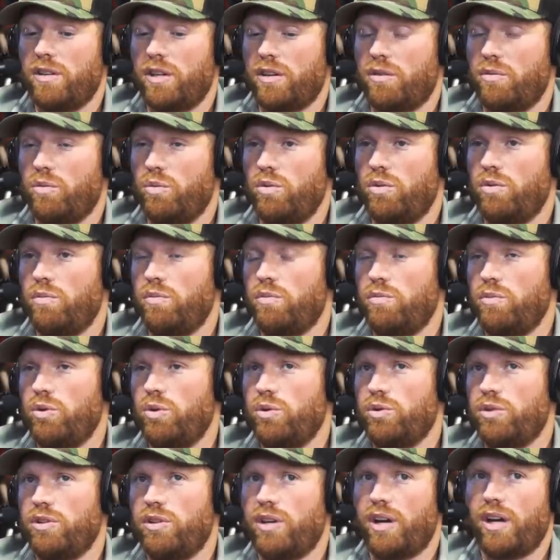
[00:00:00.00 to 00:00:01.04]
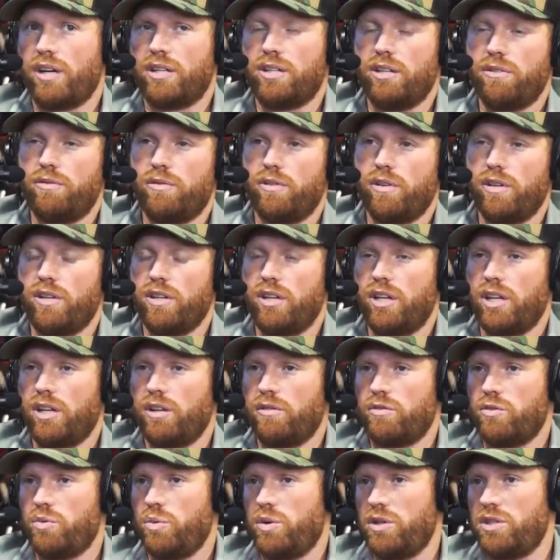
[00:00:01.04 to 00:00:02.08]
Like, well, mule deer act different in
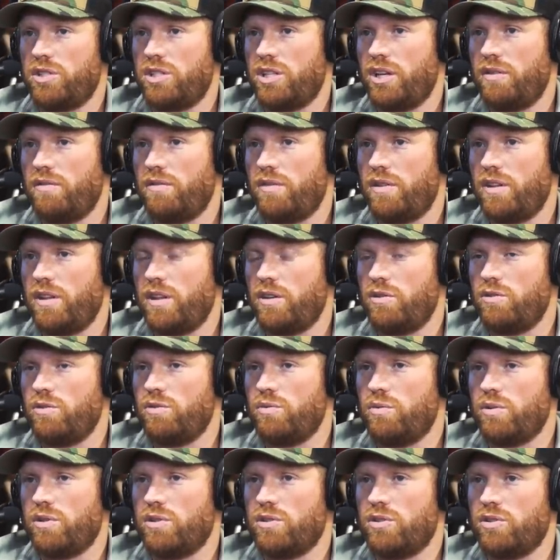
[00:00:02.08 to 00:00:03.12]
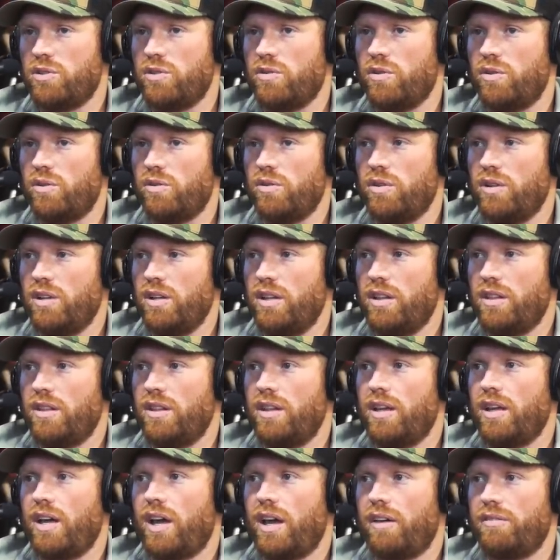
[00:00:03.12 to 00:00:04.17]
negative 27 than they do when it's zero. Yeah. yeah.
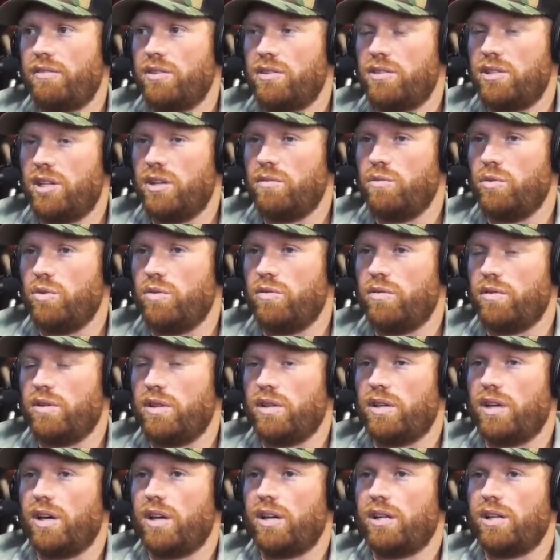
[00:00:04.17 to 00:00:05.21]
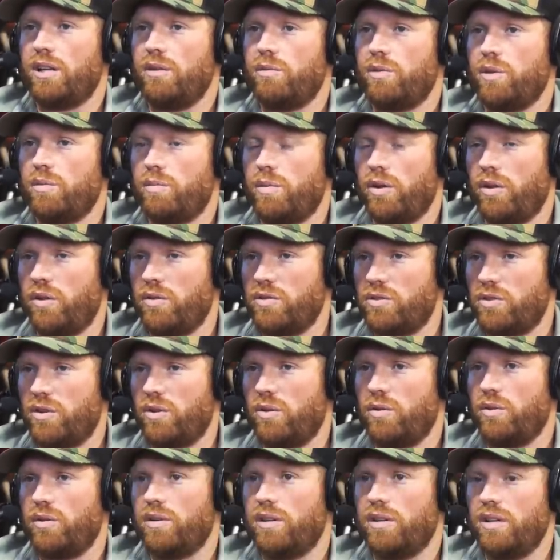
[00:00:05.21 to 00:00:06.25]
They have to stay moving. They got to keep their bellies
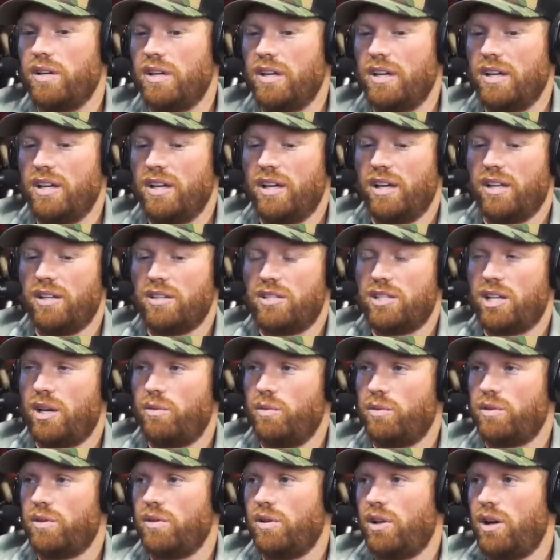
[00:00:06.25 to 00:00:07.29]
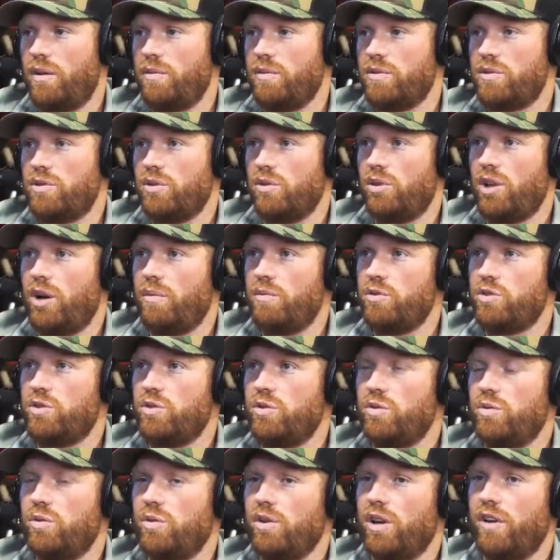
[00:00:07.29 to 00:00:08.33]
going. And same with the llamas. So llamas
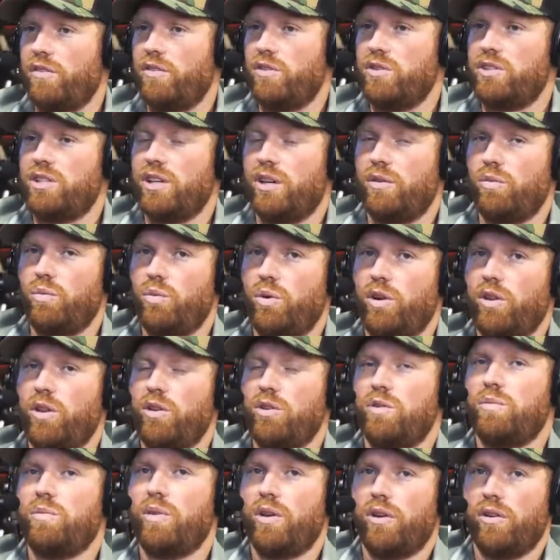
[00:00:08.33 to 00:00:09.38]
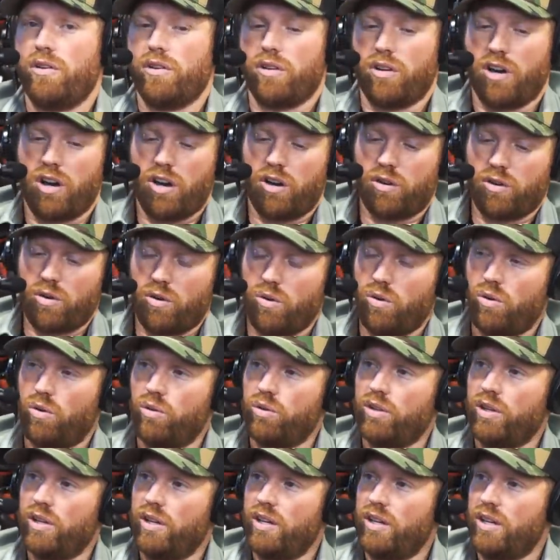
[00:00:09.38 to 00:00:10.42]
do, if you said, what do they do better in hot or
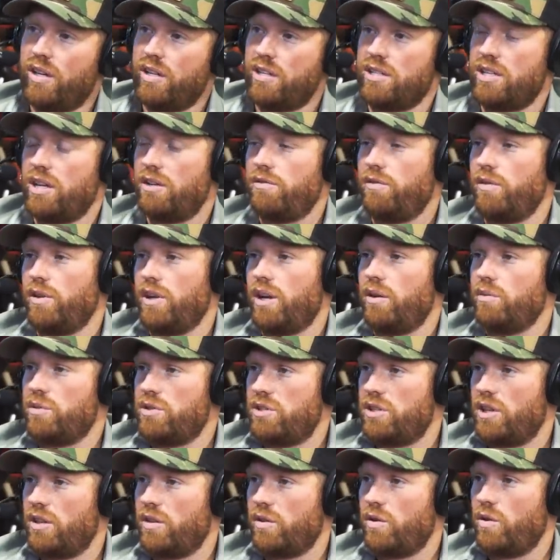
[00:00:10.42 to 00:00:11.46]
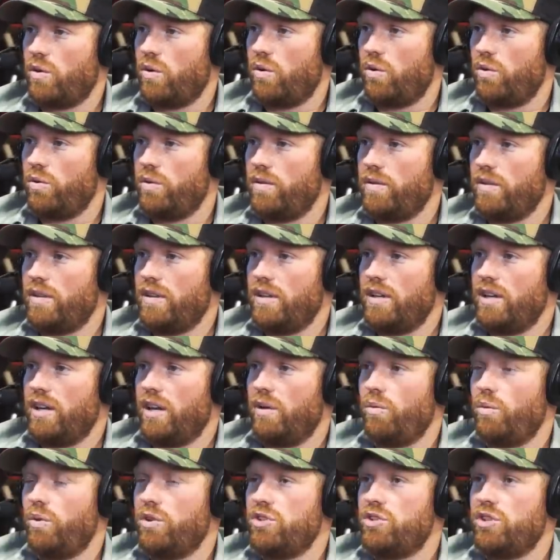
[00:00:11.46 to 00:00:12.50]
cold? Definitely, I would say the cold.
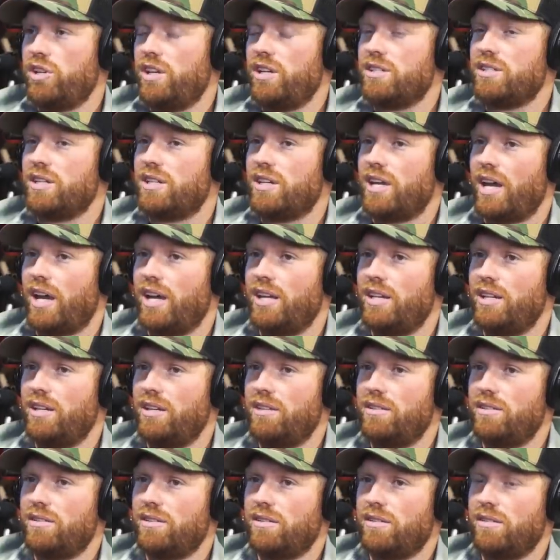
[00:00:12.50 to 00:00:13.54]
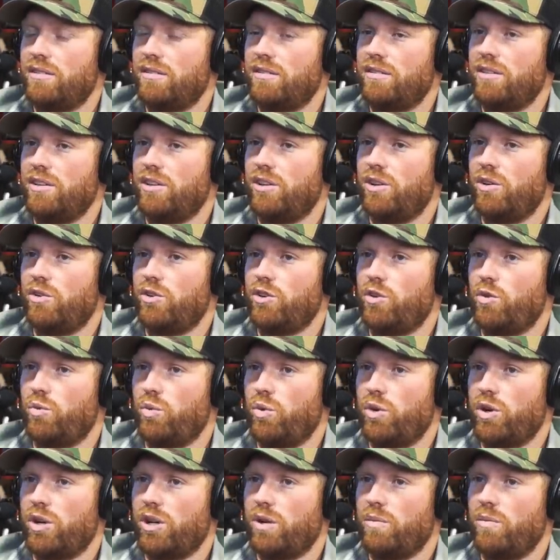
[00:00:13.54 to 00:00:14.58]
And once you get into 90s, you know, and you're
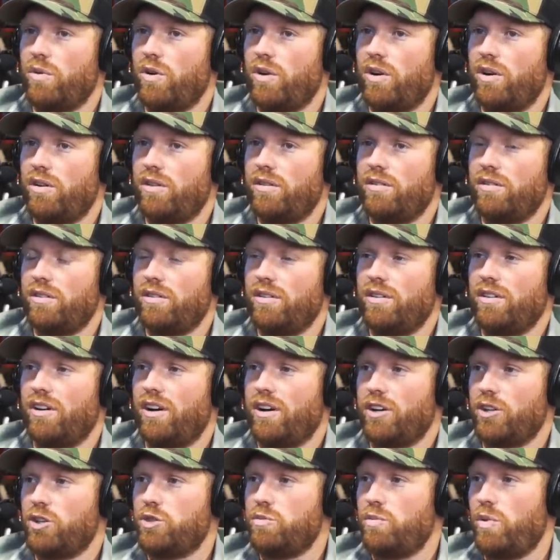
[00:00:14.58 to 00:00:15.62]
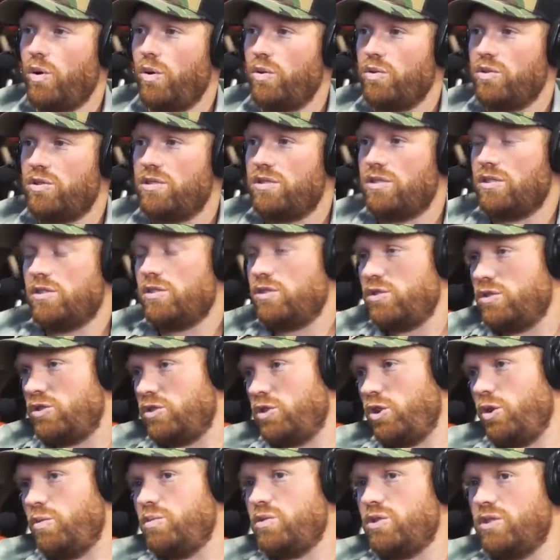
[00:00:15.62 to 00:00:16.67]
working them hard on exposed
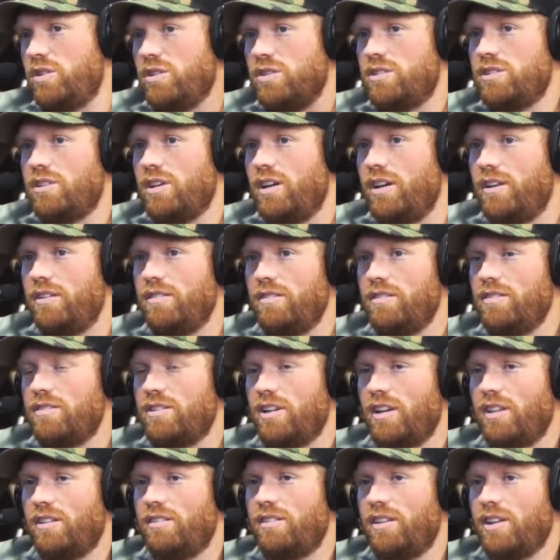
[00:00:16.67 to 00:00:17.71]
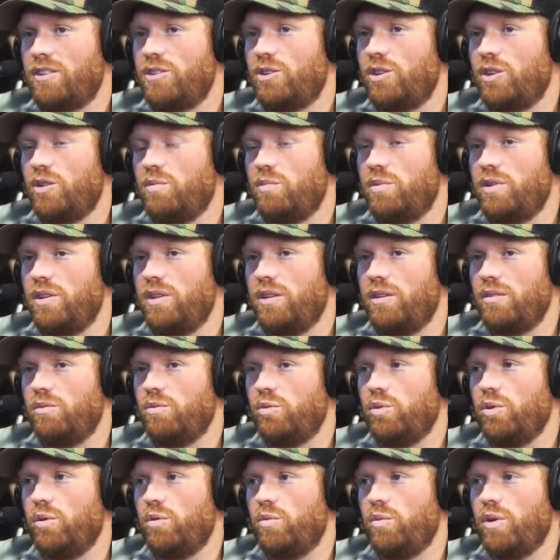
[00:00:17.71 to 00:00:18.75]
slopes to the sun, it's like that's going to be
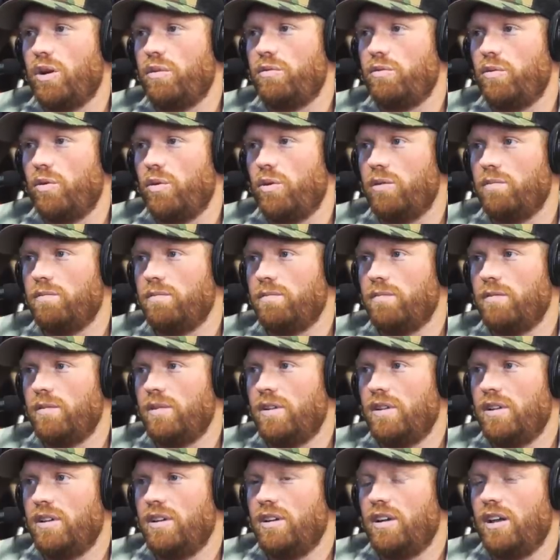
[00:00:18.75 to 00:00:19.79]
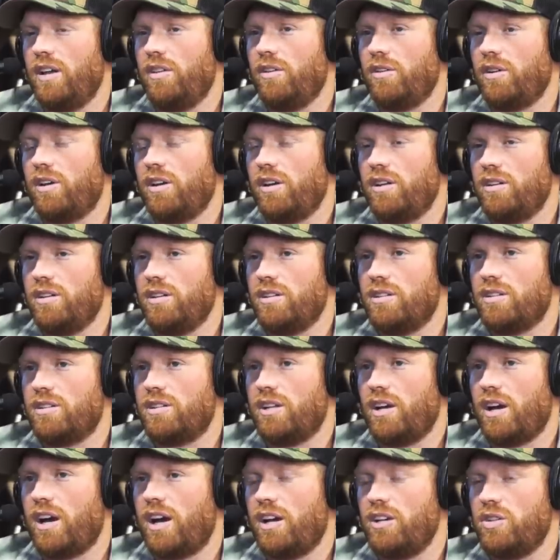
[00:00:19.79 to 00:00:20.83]
really rough for them. Yeah. And they're going to need to
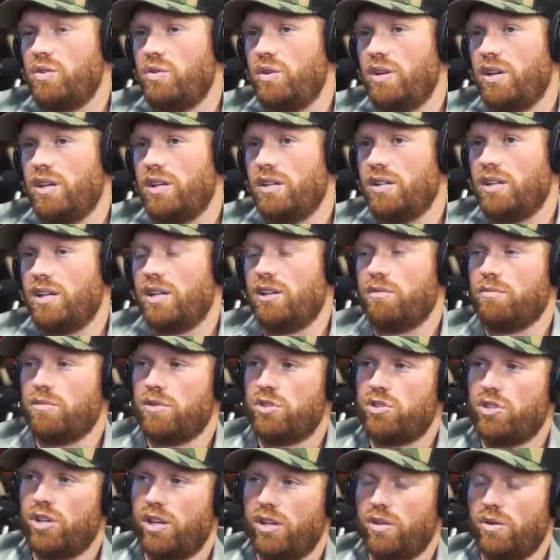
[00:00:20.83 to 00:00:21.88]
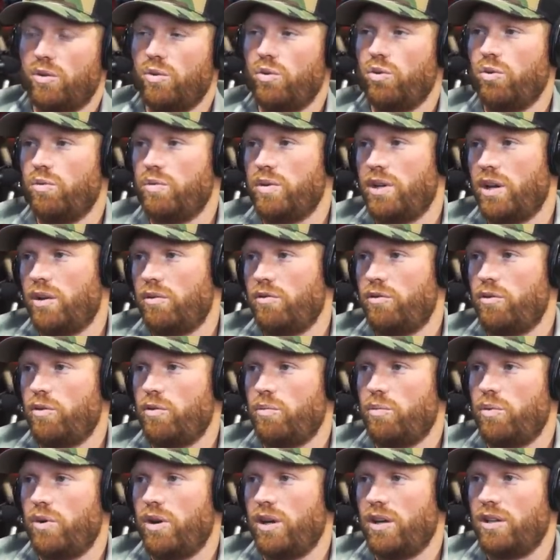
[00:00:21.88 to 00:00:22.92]
stay hydrated and get them in the shade and cool them down for
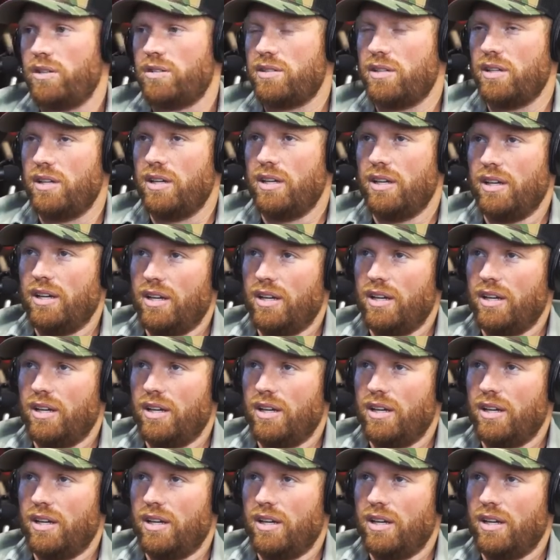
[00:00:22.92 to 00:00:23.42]
the breaks.